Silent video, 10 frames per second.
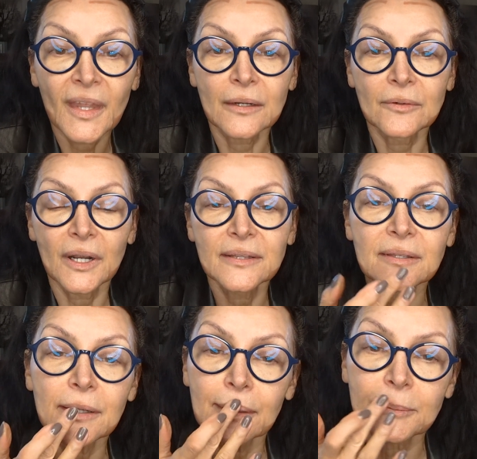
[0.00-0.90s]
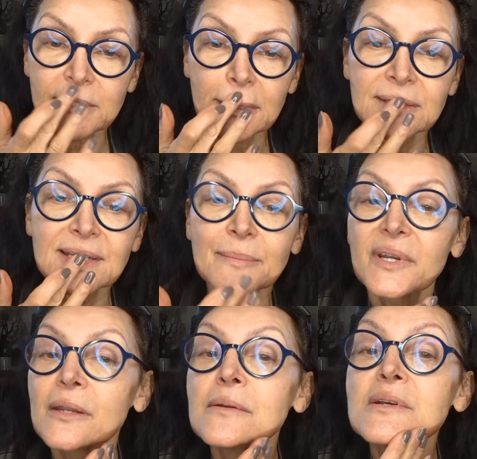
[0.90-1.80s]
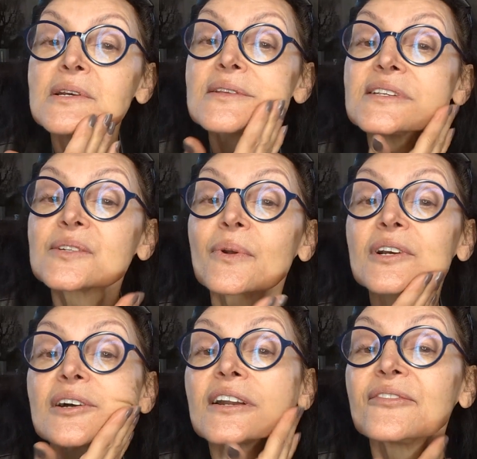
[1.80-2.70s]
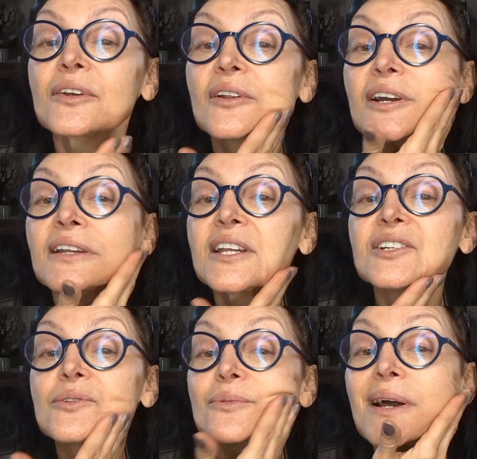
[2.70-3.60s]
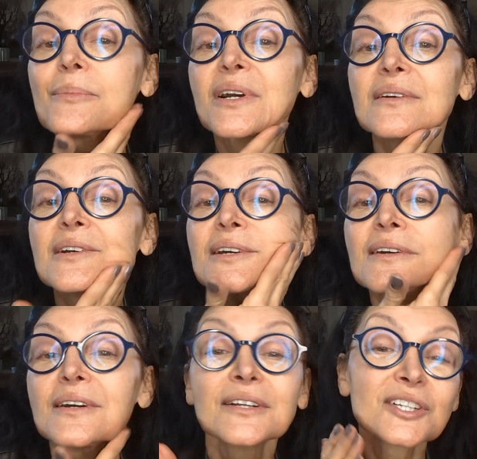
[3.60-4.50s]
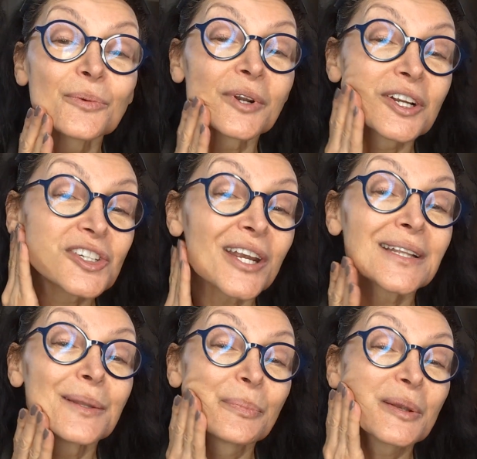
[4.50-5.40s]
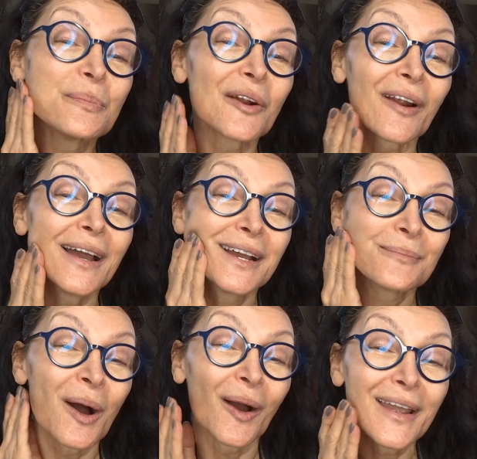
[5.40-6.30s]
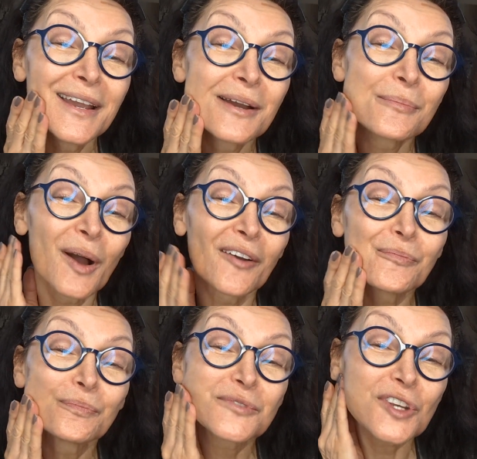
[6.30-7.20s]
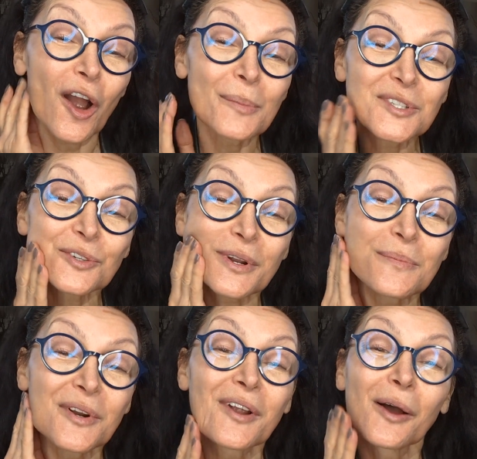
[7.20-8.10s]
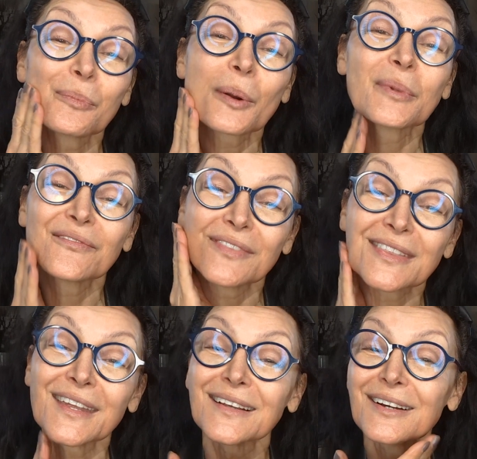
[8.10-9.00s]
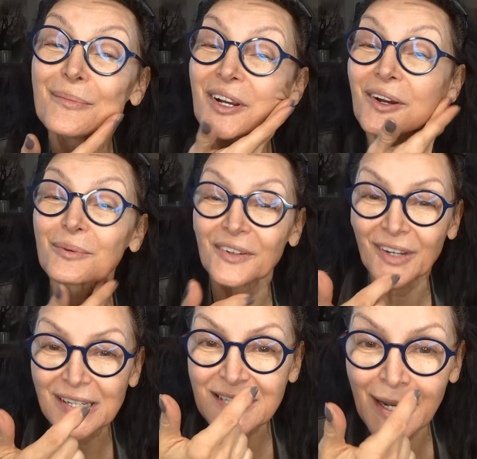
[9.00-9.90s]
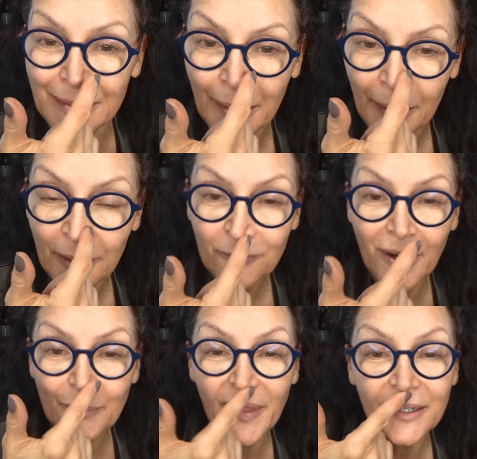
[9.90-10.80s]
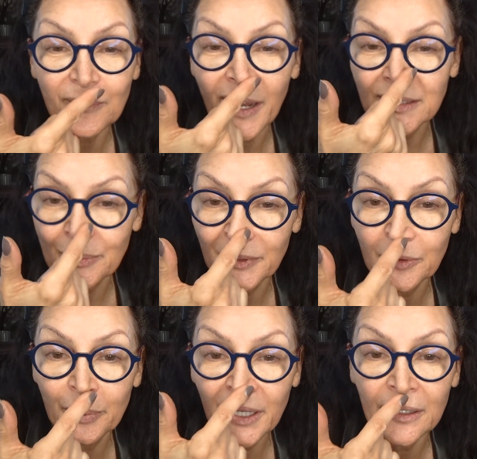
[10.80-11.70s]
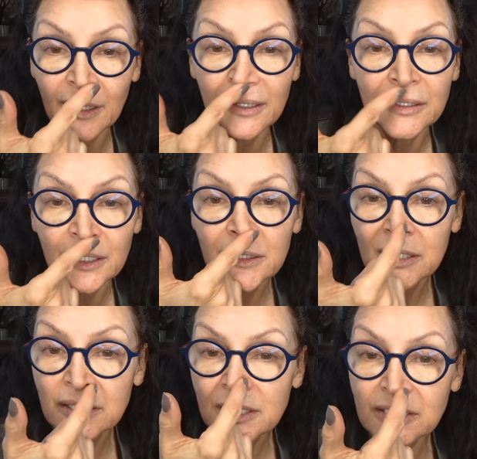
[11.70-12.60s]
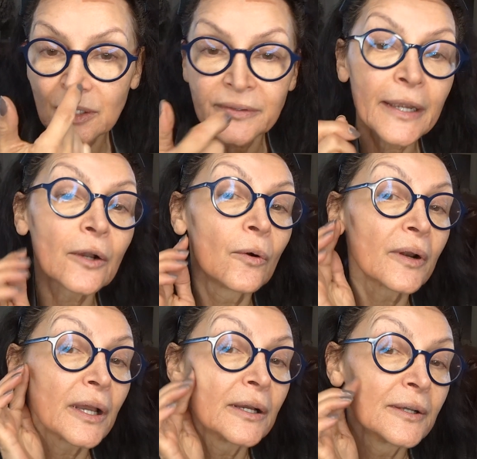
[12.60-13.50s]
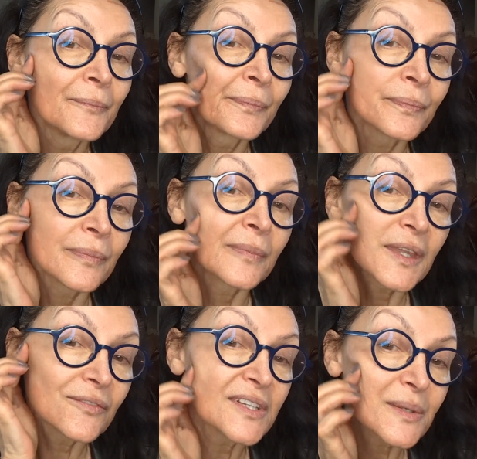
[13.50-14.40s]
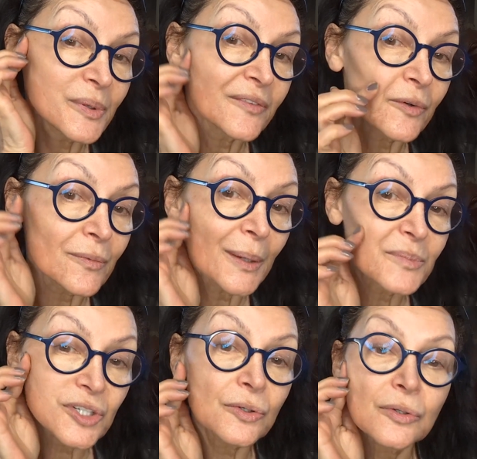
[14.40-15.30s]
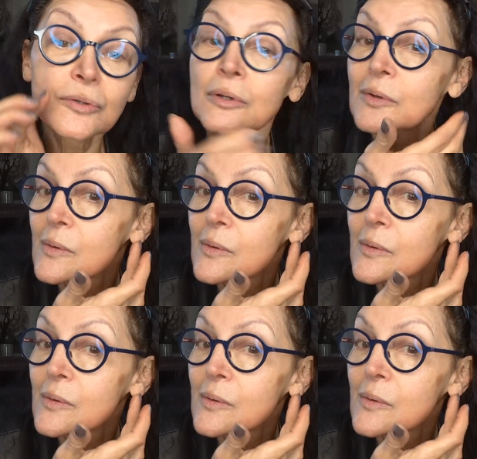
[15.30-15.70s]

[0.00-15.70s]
And right there. And I'm just going to dab it in. This one I kind of feel like I need to rub. Gee, when I check in the big mirror, my ×3 mirror, I'll probably think, oh my God, what have I done? Rub that around a little bit, just on that corner. Give this a bit of a rub too.